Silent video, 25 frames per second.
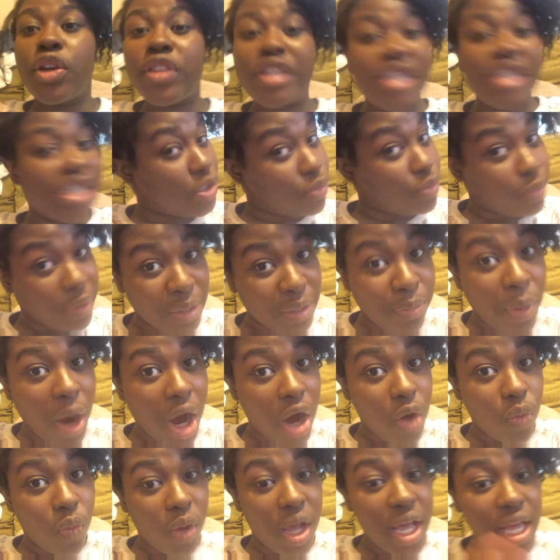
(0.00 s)
this will be
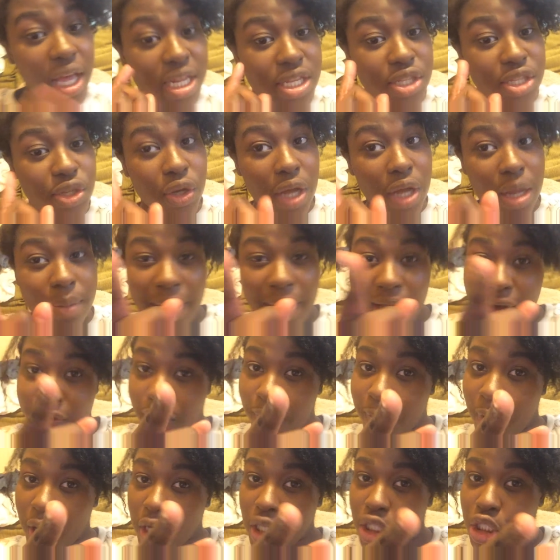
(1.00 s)
part one, so come back for
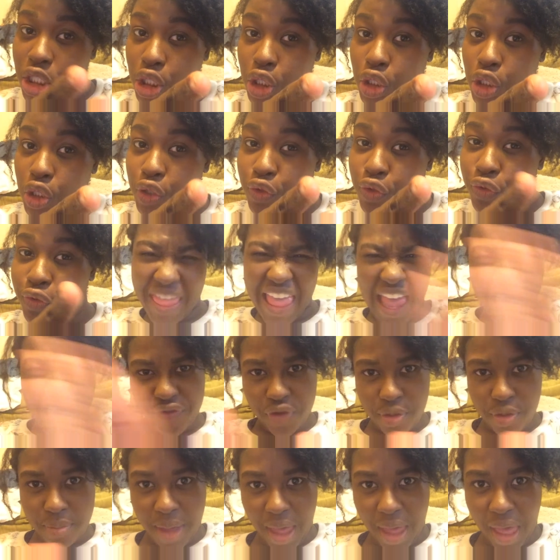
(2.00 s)
part two, the
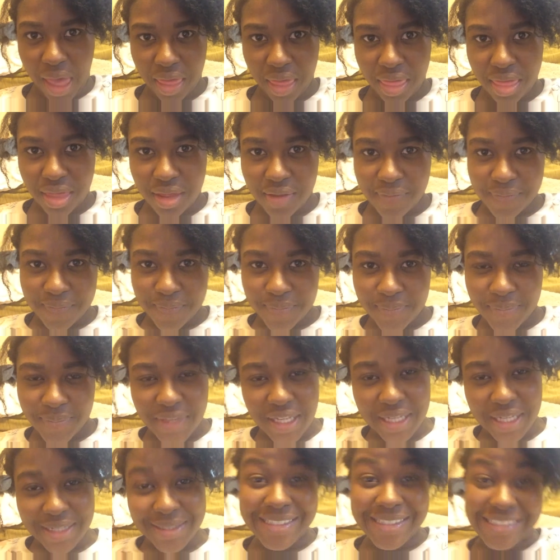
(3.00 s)
aftermath.
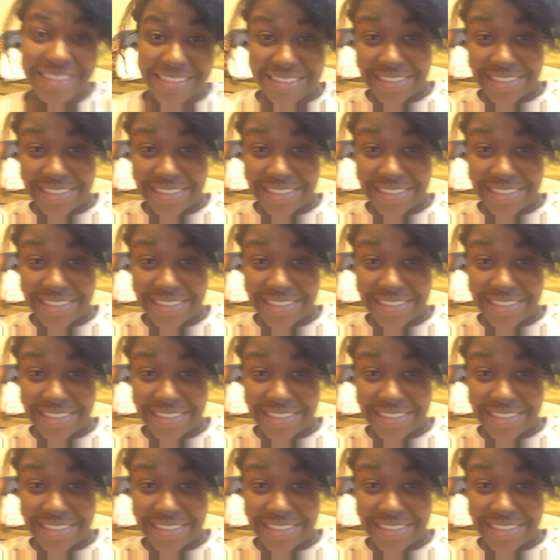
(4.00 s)
Yes.